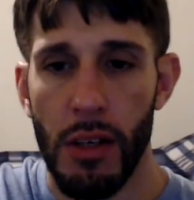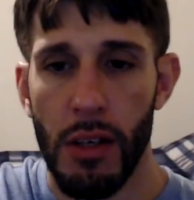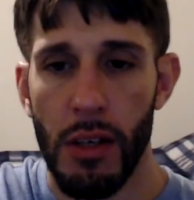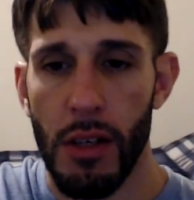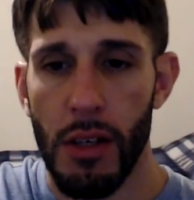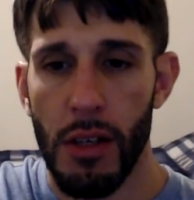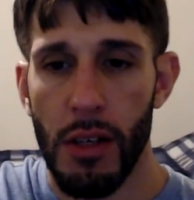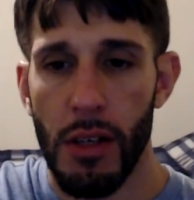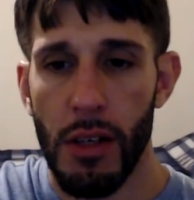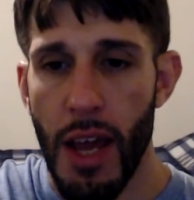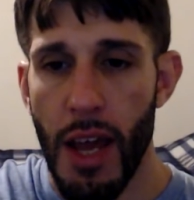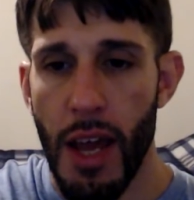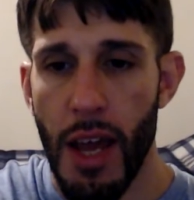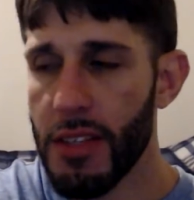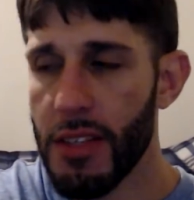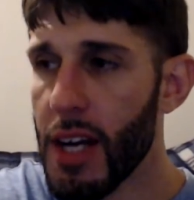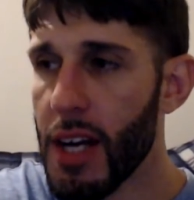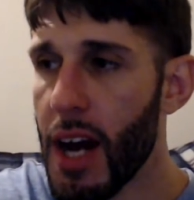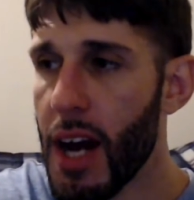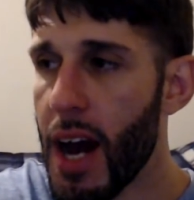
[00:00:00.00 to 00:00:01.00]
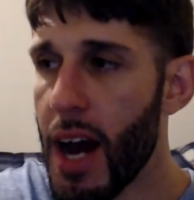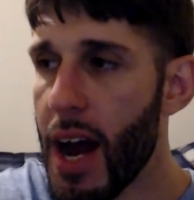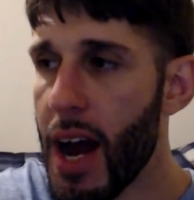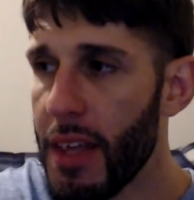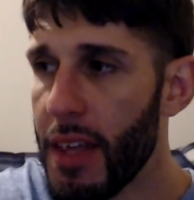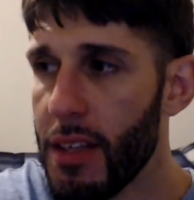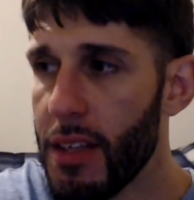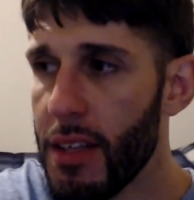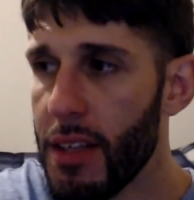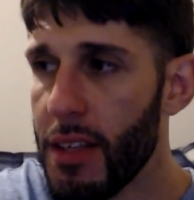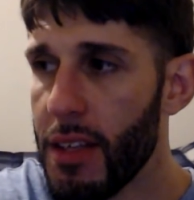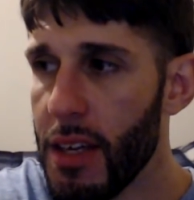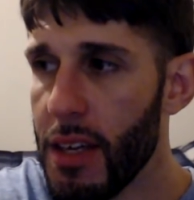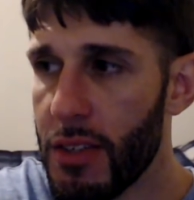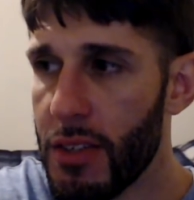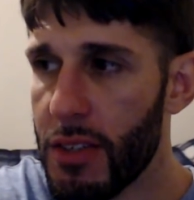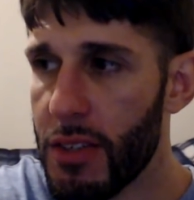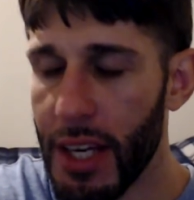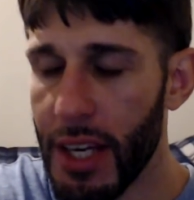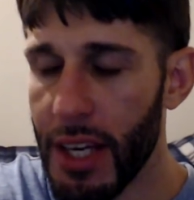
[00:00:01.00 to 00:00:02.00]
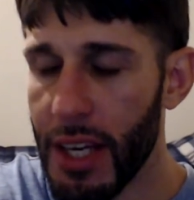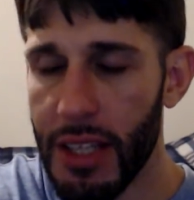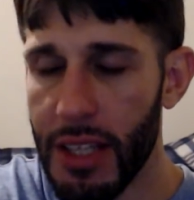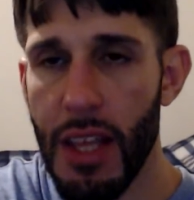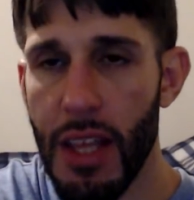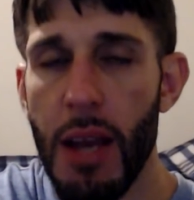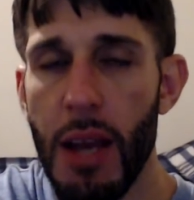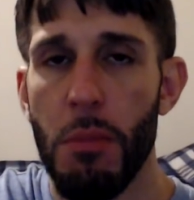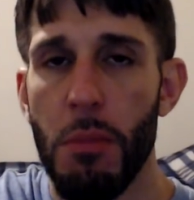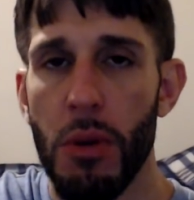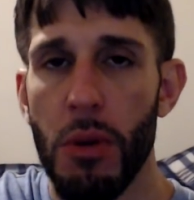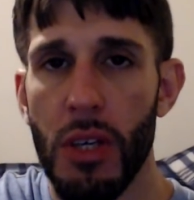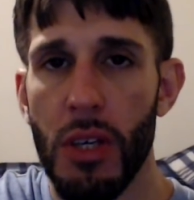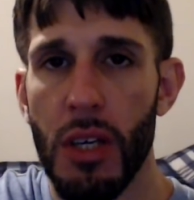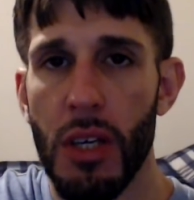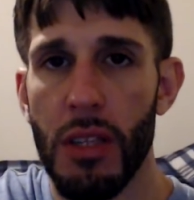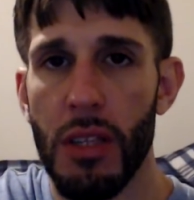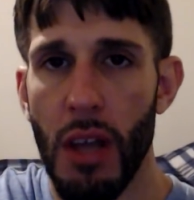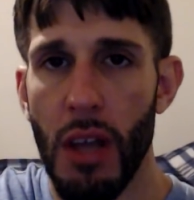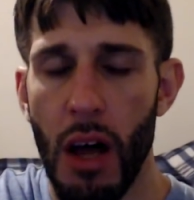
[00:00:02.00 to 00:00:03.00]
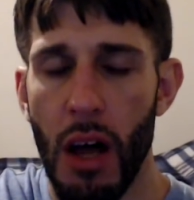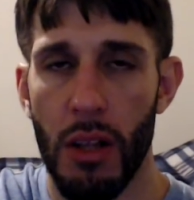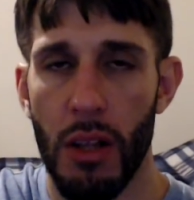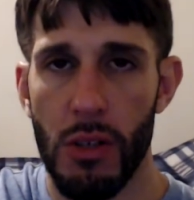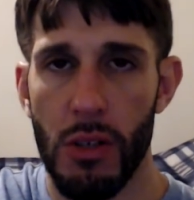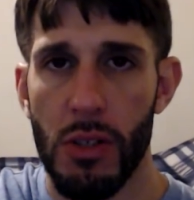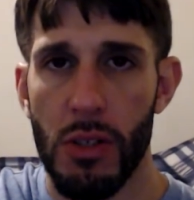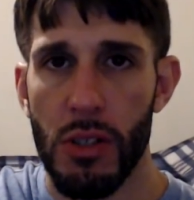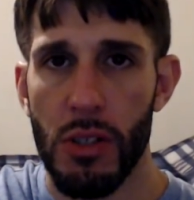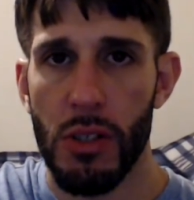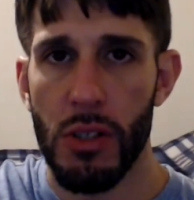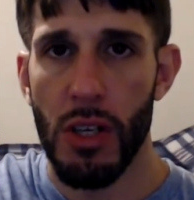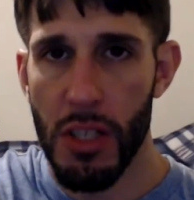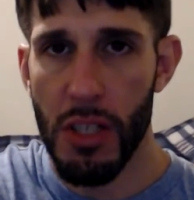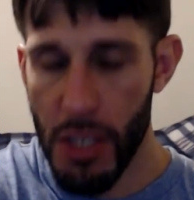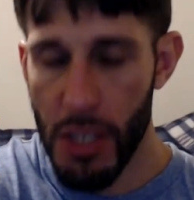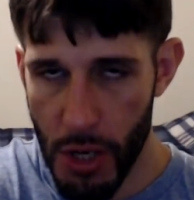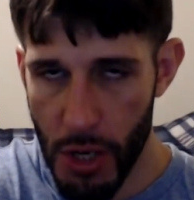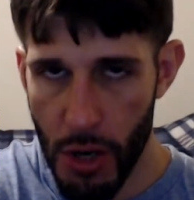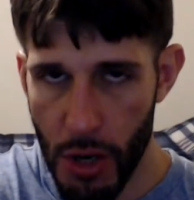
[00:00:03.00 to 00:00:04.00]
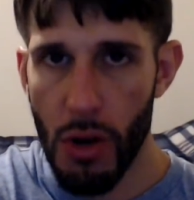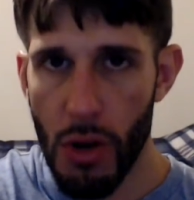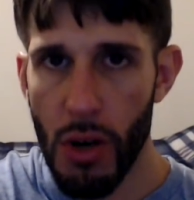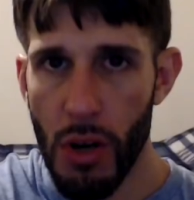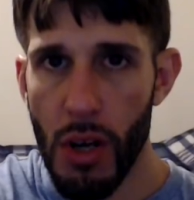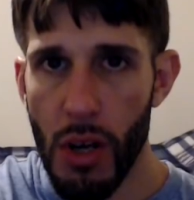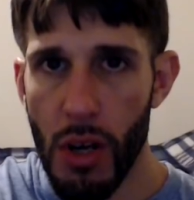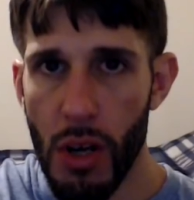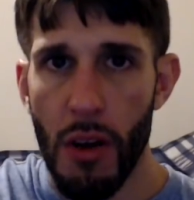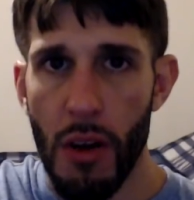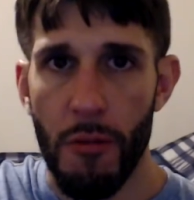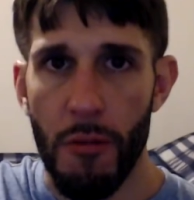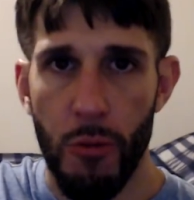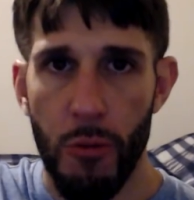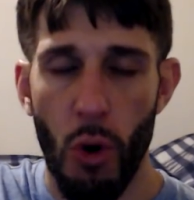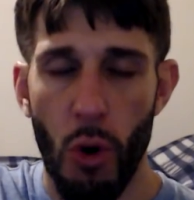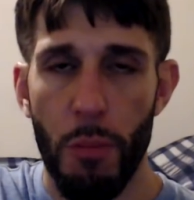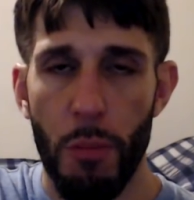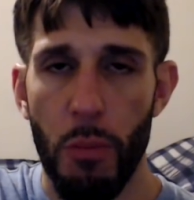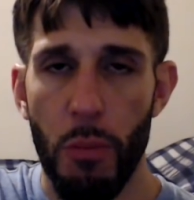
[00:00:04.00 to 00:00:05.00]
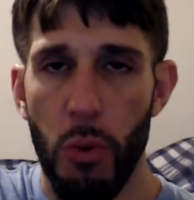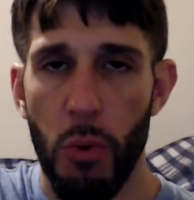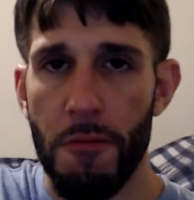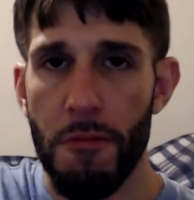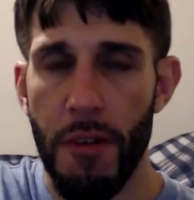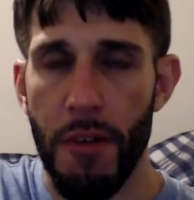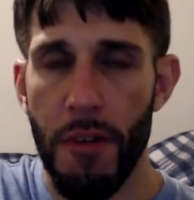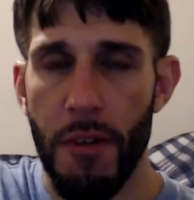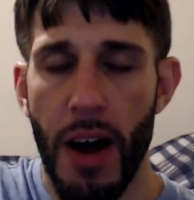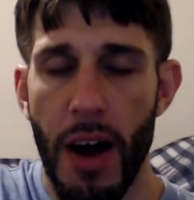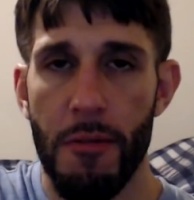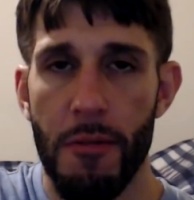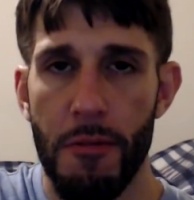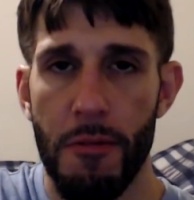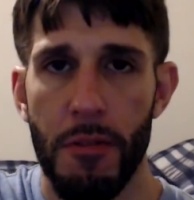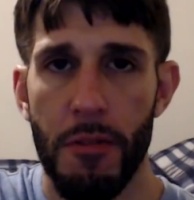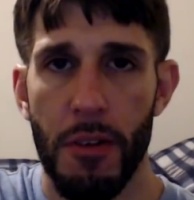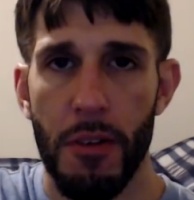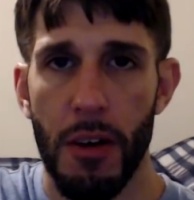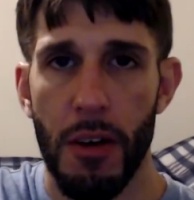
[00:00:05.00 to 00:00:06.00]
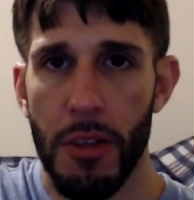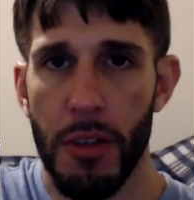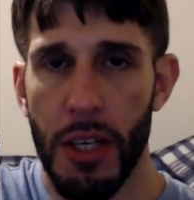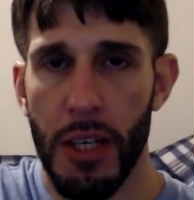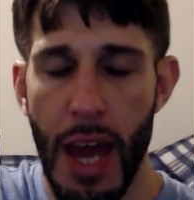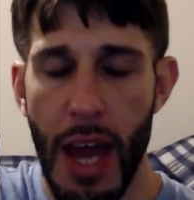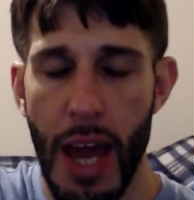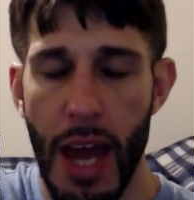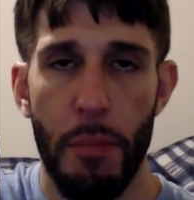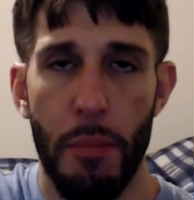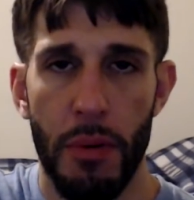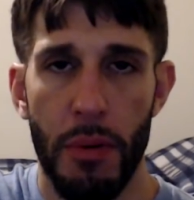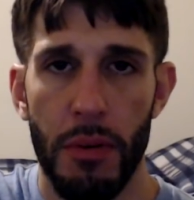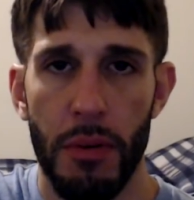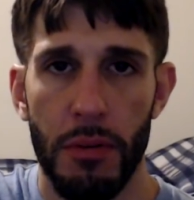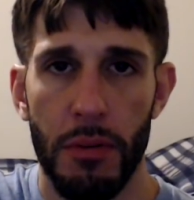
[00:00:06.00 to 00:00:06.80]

And this is a guy that is like $9 million a year, 4.5 of the cap.